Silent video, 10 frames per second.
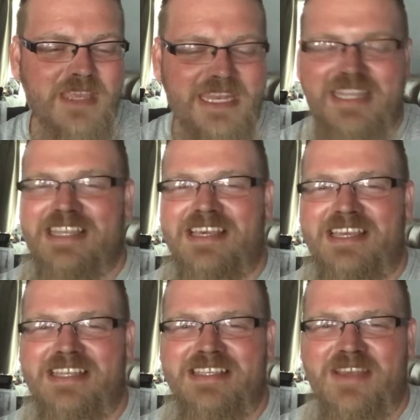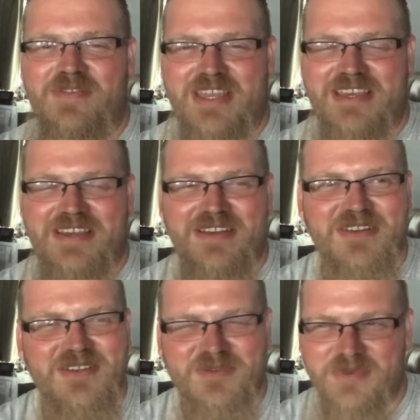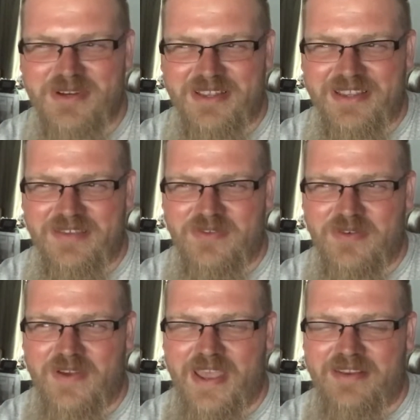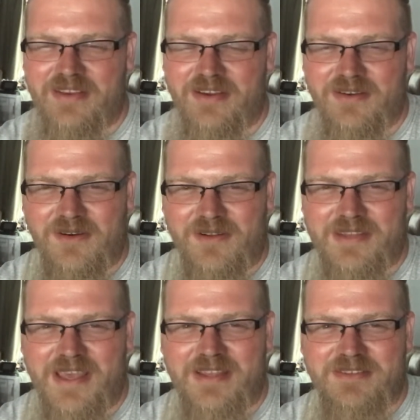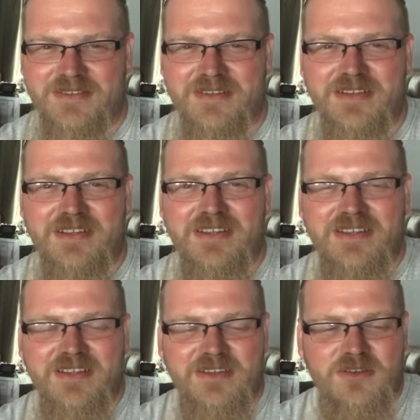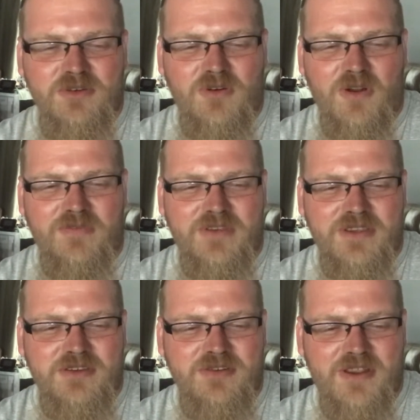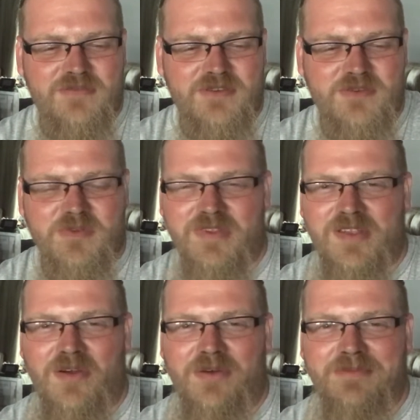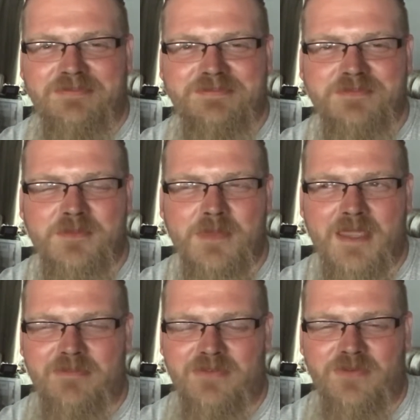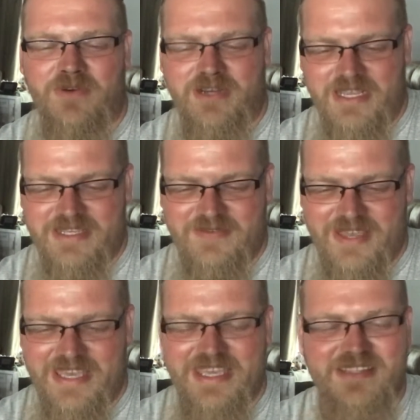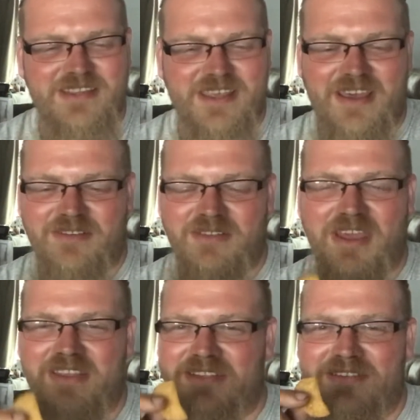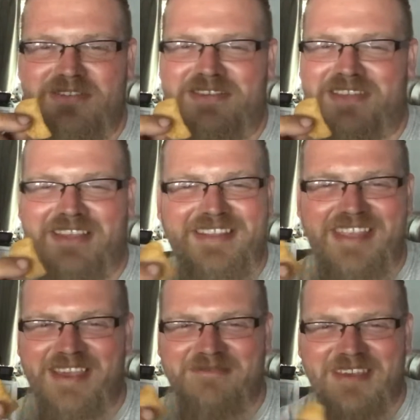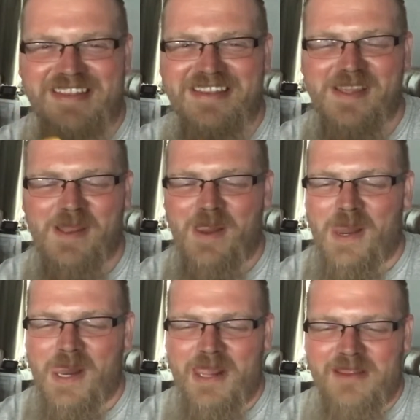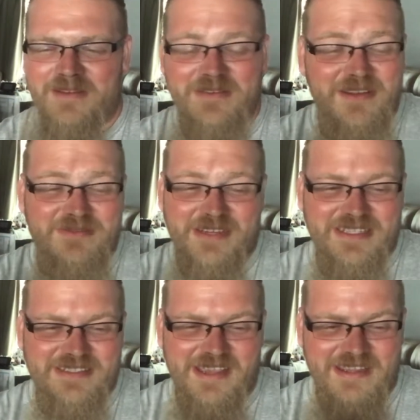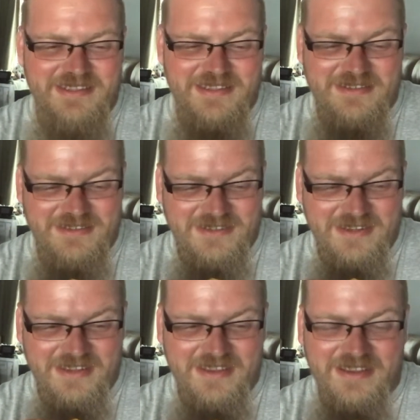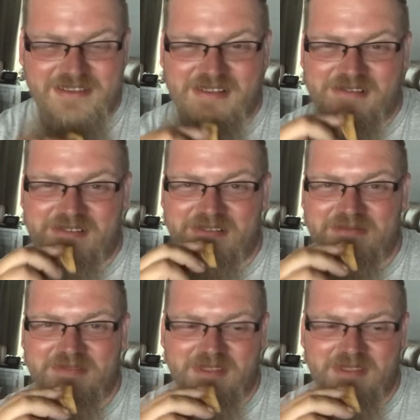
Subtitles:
It does have like a, I don't know, it's weird, like if you ever had crawdads or crayfish, whatever they call them, before, it has to have like a hint of that. I don't know how they do shit like that, man. Well, fucking scientists and shit, I guess. I don't know.